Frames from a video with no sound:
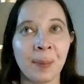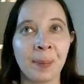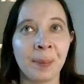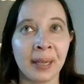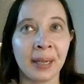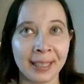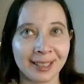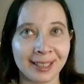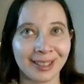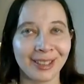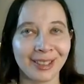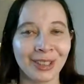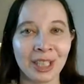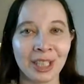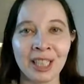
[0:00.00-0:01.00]
but
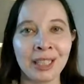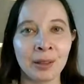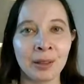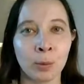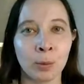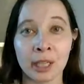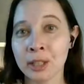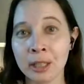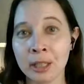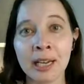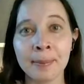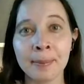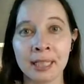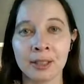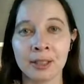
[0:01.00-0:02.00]
she works a
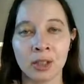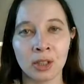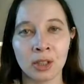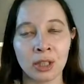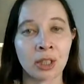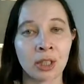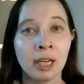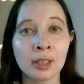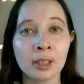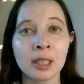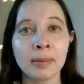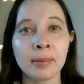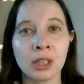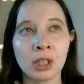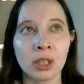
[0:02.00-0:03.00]
lot because she's a doctor,
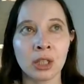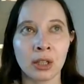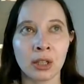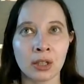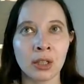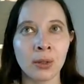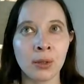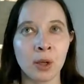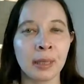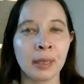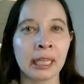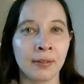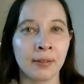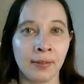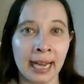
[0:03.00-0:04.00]
but she's also
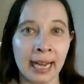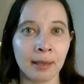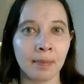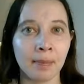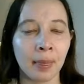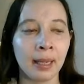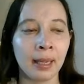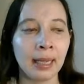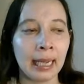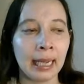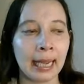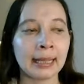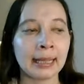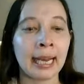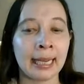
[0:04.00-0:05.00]
opening a vet.
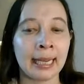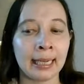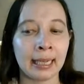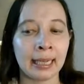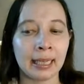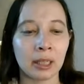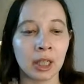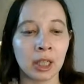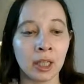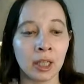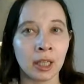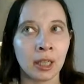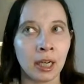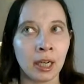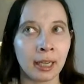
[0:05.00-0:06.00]
And then
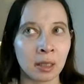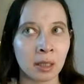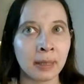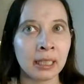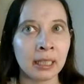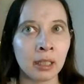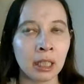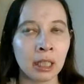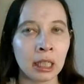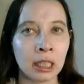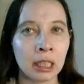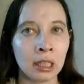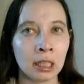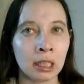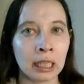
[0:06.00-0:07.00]
her husband
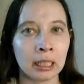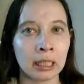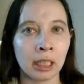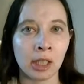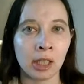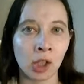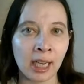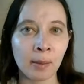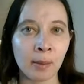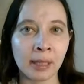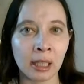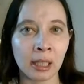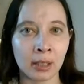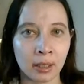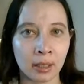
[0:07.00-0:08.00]
is a DJ, but
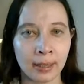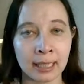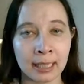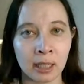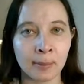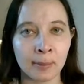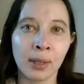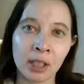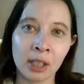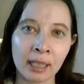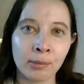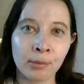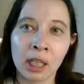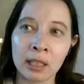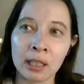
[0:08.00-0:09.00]
he also has like part-time
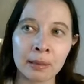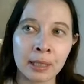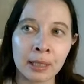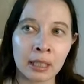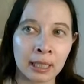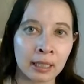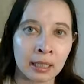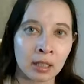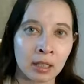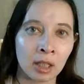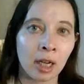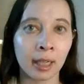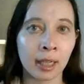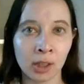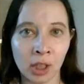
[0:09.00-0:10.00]
jobs and does
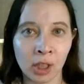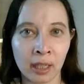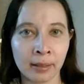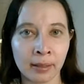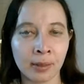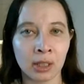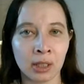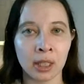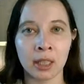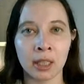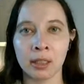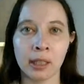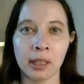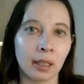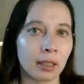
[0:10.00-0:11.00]
odd jobs to
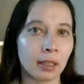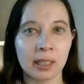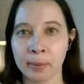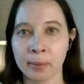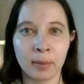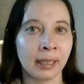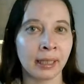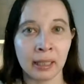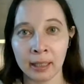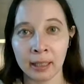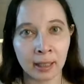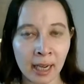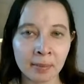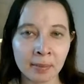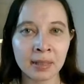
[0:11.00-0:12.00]
like supplement the
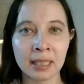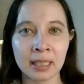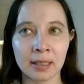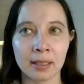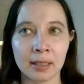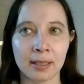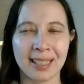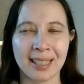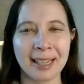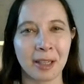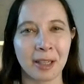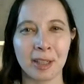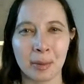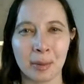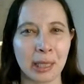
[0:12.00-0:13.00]
income, since it's kind of
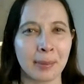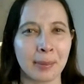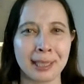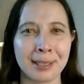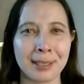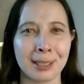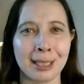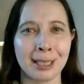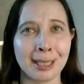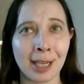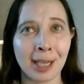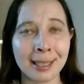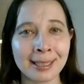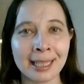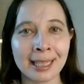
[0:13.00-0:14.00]
hard to make money as a DJ
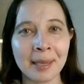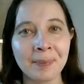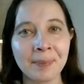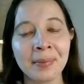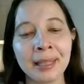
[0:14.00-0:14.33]
in this game.